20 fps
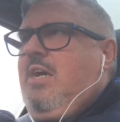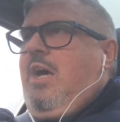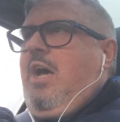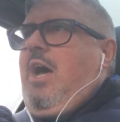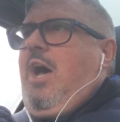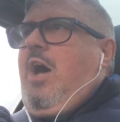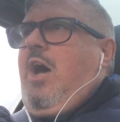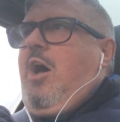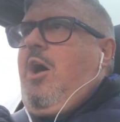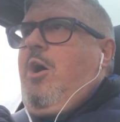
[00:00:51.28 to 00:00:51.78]

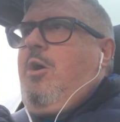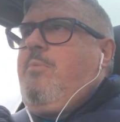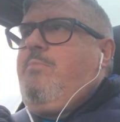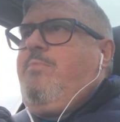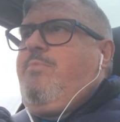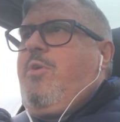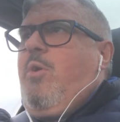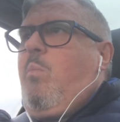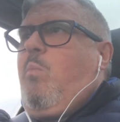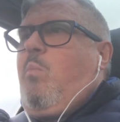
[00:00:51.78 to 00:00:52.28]

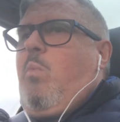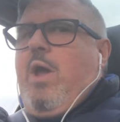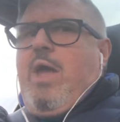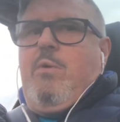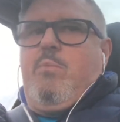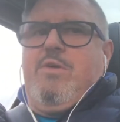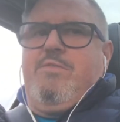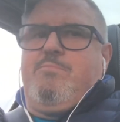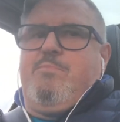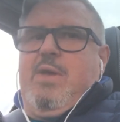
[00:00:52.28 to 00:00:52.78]
than where
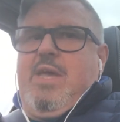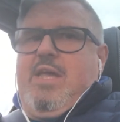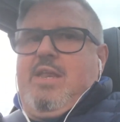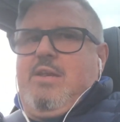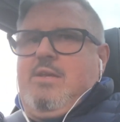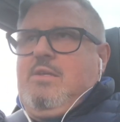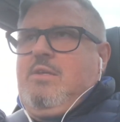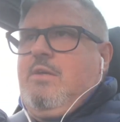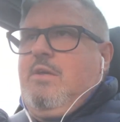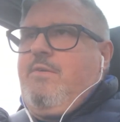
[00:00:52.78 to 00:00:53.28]
we've
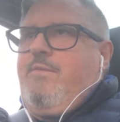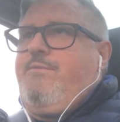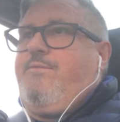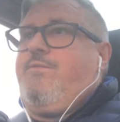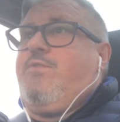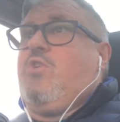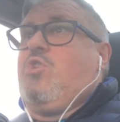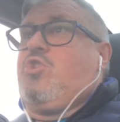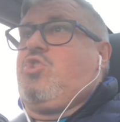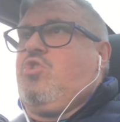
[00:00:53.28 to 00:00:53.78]
been,
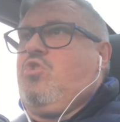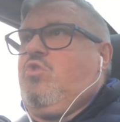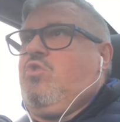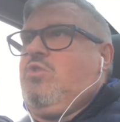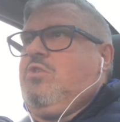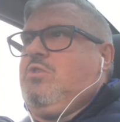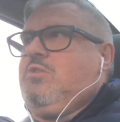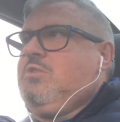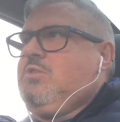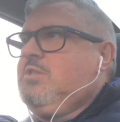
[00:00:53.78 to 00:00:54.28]
for
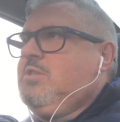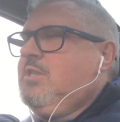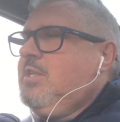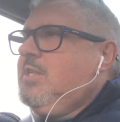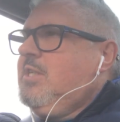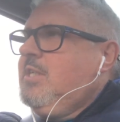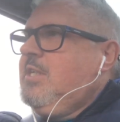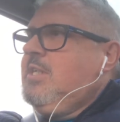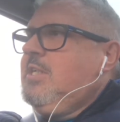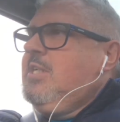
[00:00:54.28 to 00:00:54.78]
sure.
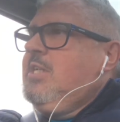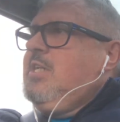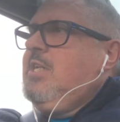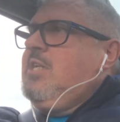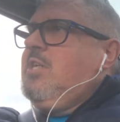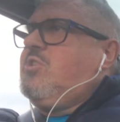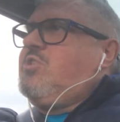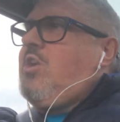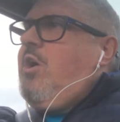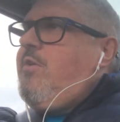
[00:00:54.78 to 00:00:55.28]

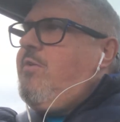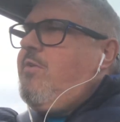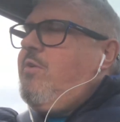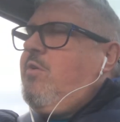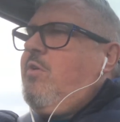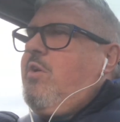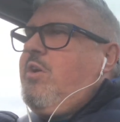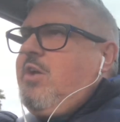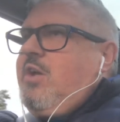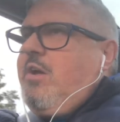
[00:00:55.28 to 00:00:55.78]
So
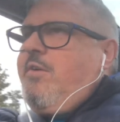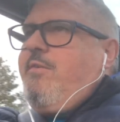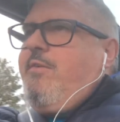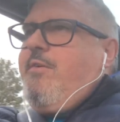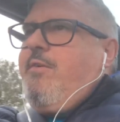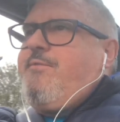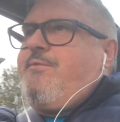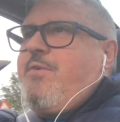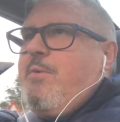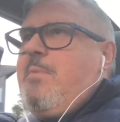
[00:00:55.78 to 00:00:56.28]

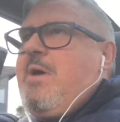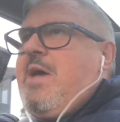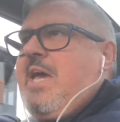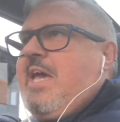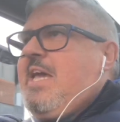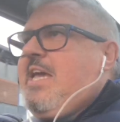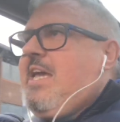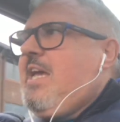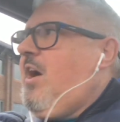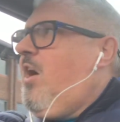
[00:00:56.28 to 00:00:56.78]
for
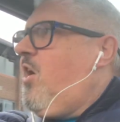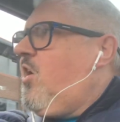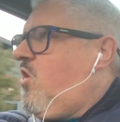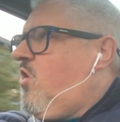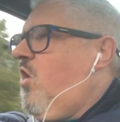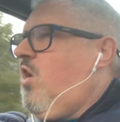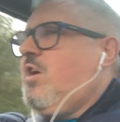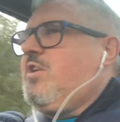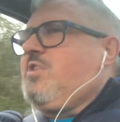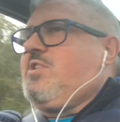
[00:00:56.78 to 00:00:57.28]
me, I've
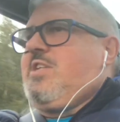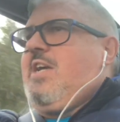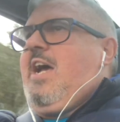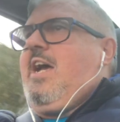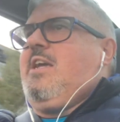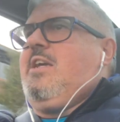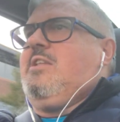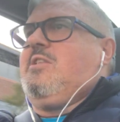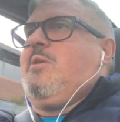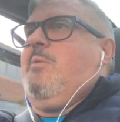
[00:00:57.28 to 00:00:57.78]
got to
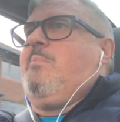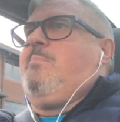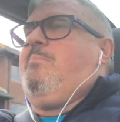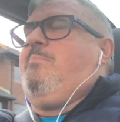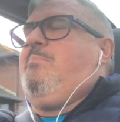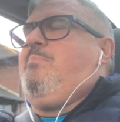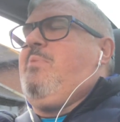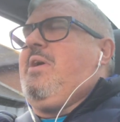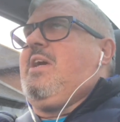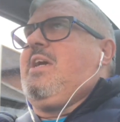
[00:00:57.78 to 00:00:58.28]
say the
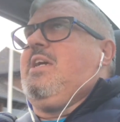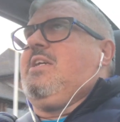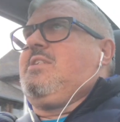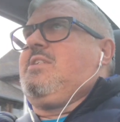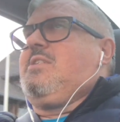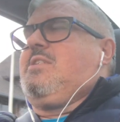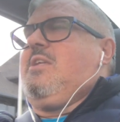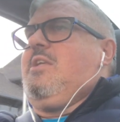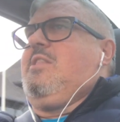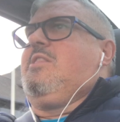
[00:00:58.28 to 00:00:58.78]

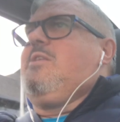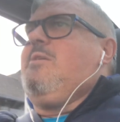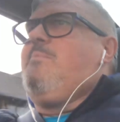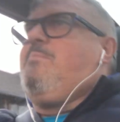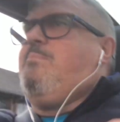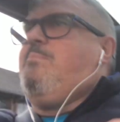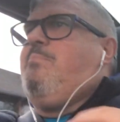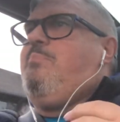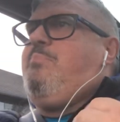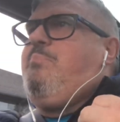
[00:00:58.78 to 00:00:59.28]
biggest
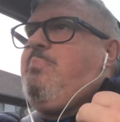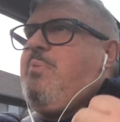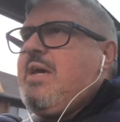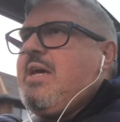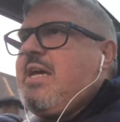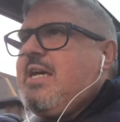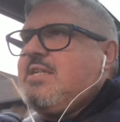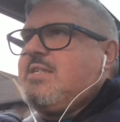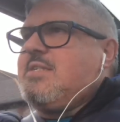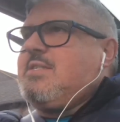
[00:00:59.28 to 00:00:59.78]

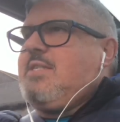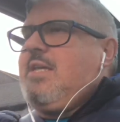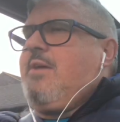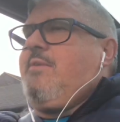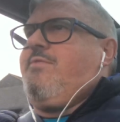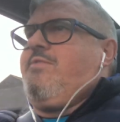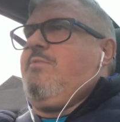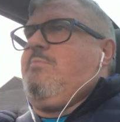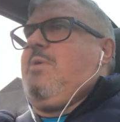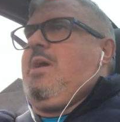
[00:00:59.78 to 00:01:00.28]

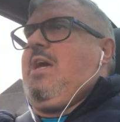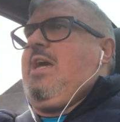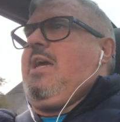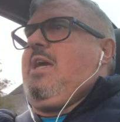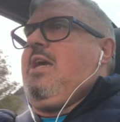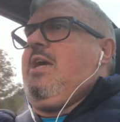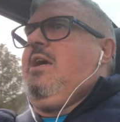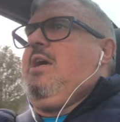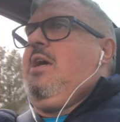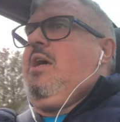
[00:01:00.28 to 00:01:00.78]
thing for
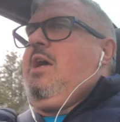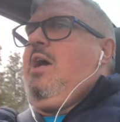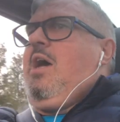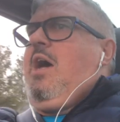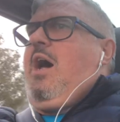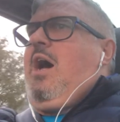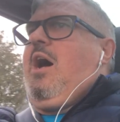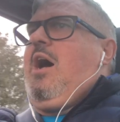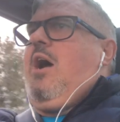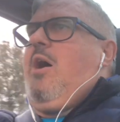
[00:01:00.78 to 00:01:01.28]
me
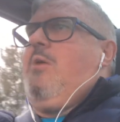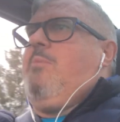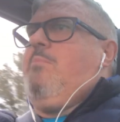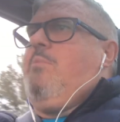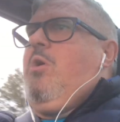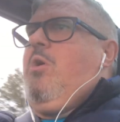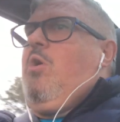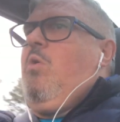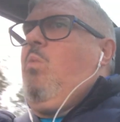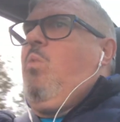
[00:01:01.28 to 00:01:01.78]

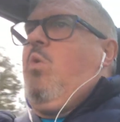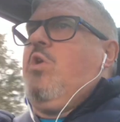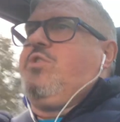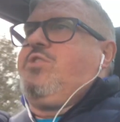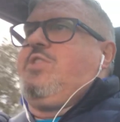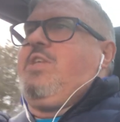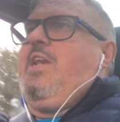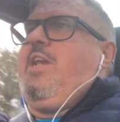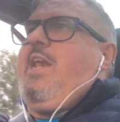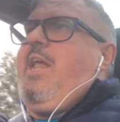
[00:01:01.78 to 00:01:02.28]

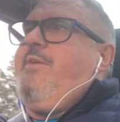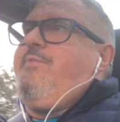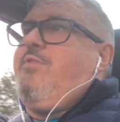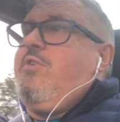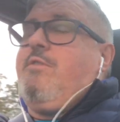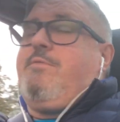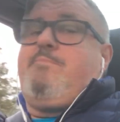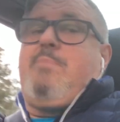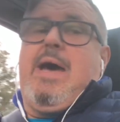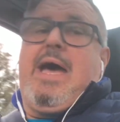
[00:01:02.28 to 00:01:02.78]
was the level
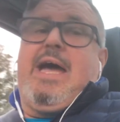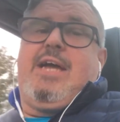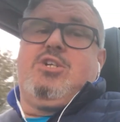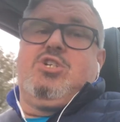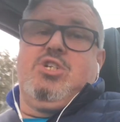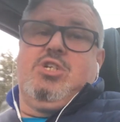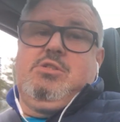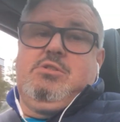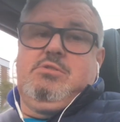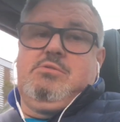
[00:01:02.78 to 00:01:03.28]
of
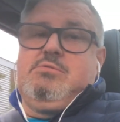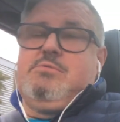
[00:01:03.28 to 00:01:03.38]
passion.